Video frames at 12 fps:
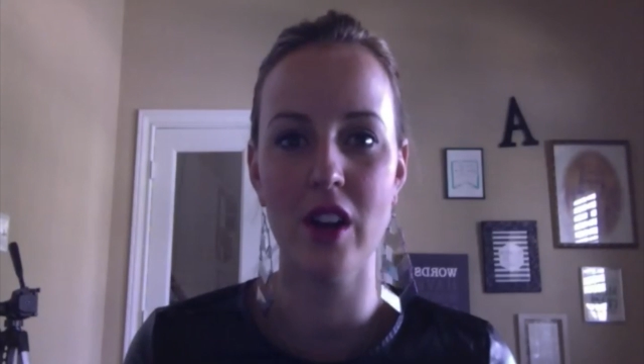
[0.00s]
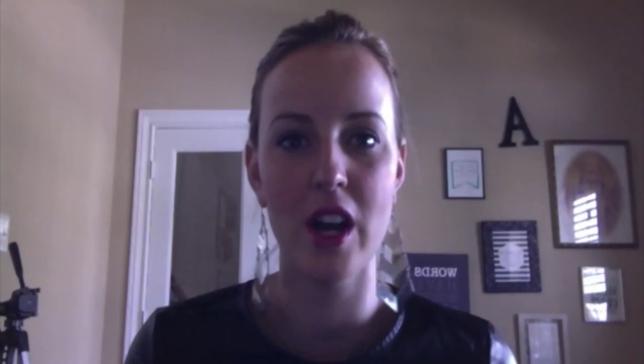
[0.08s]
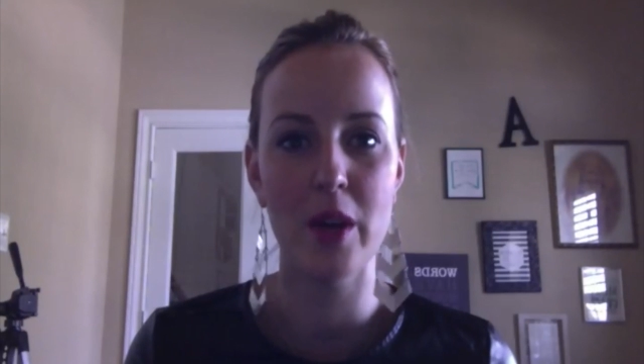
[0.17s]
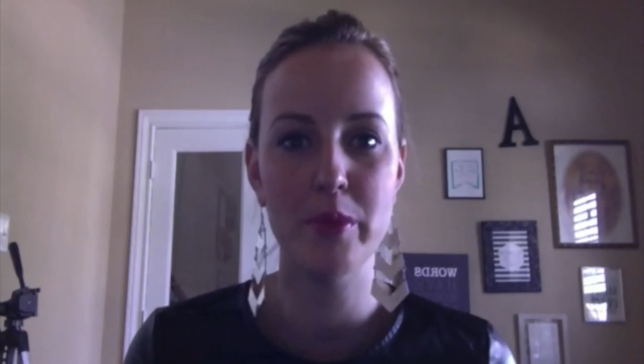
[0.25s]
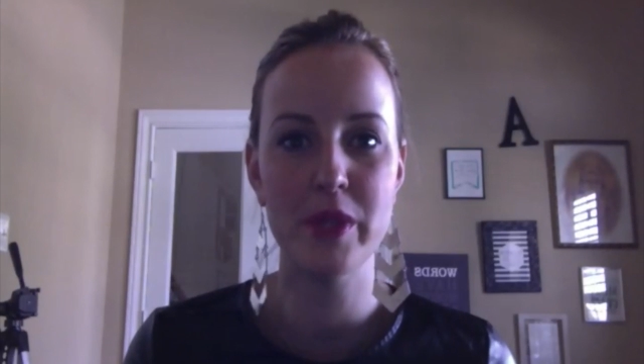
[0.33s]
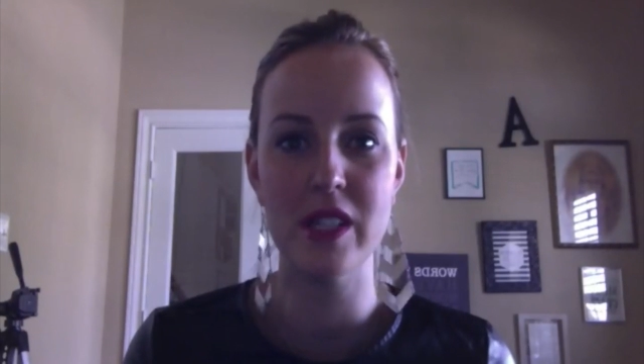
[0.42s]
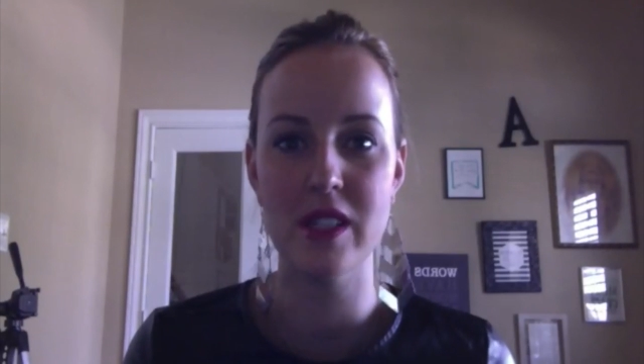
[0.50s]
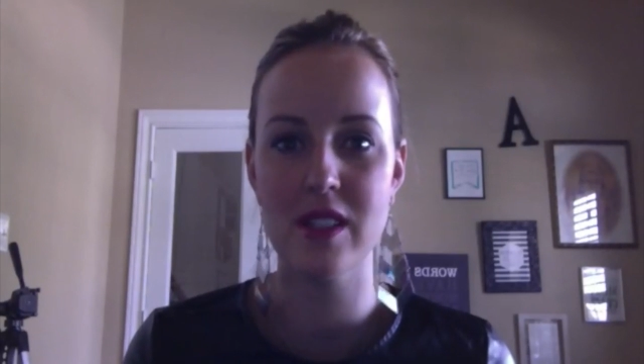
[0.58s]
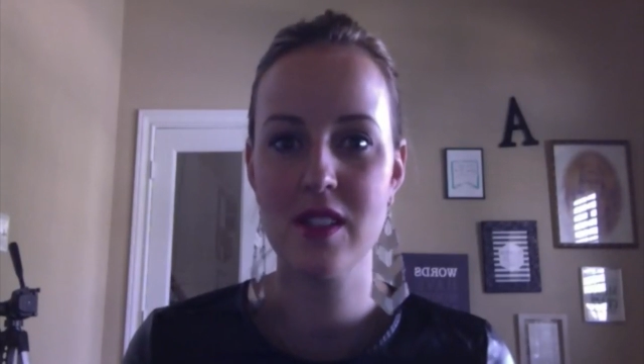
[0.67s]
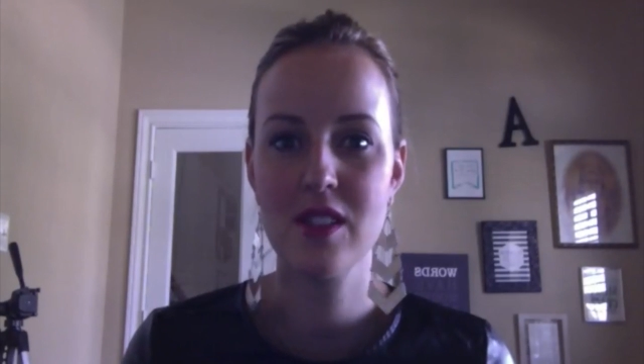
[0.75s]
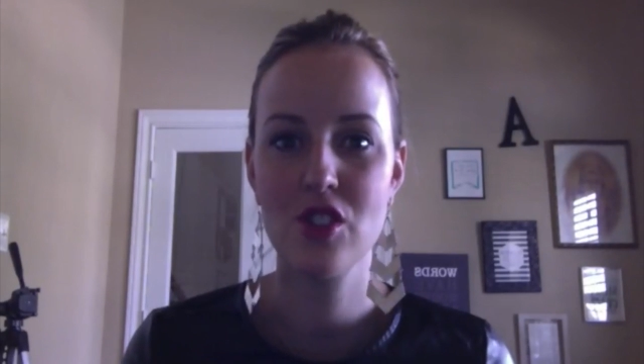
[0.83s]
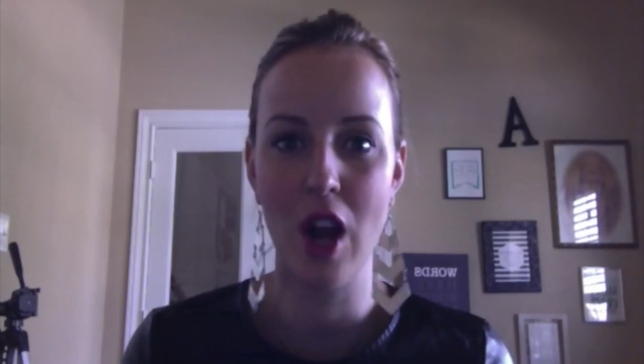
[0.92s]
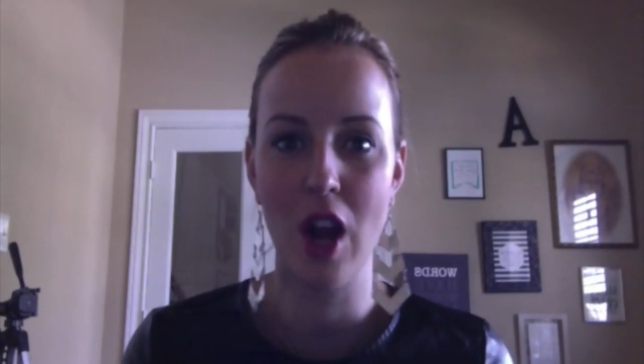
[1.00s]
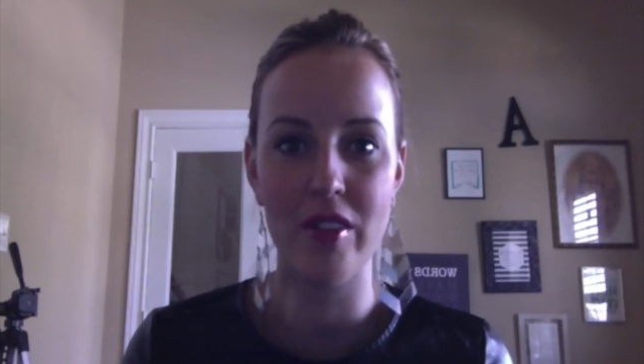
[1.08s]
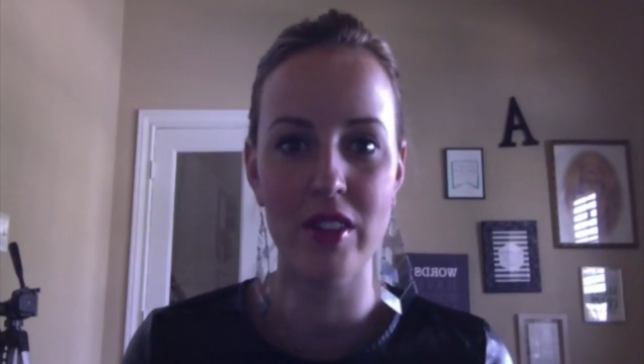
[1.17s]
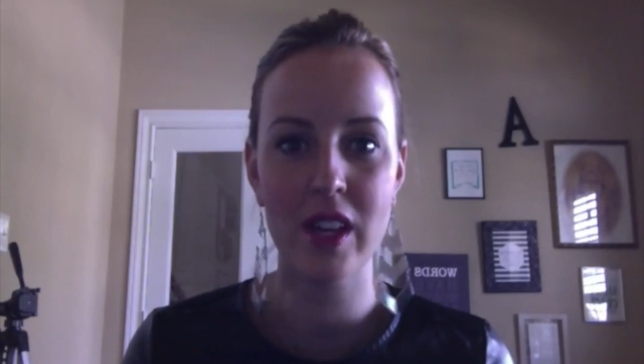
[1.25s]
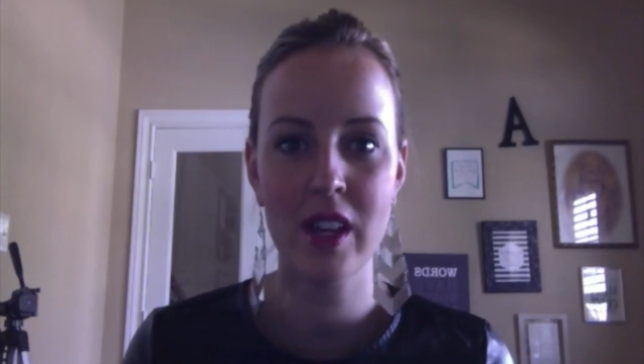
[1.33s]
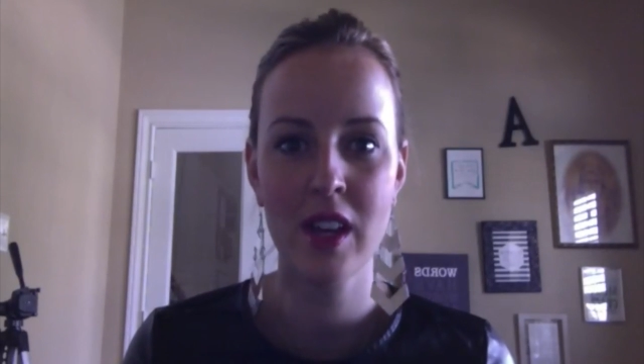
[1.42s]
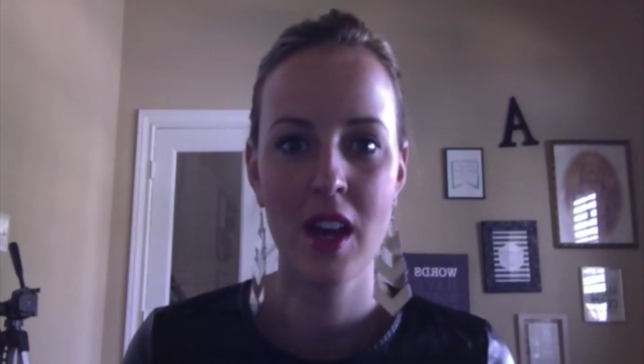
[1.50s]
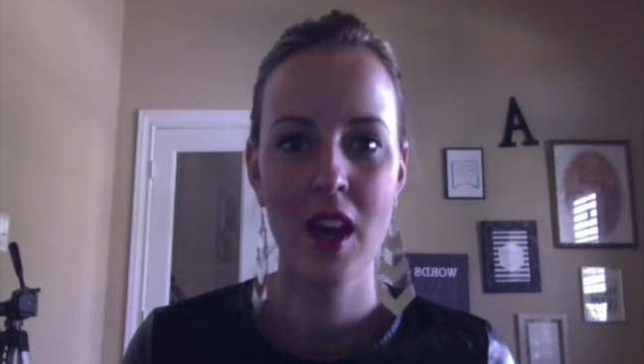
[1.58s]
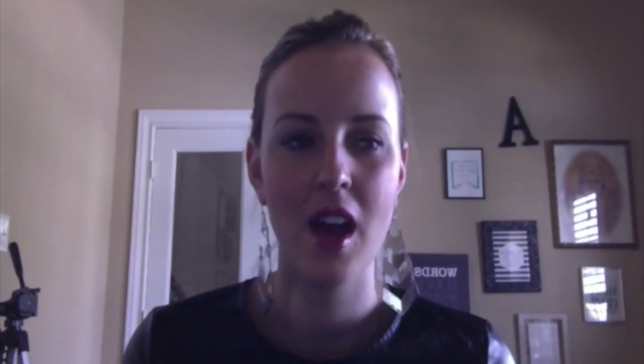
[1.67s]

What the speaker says: your hubs is traveling,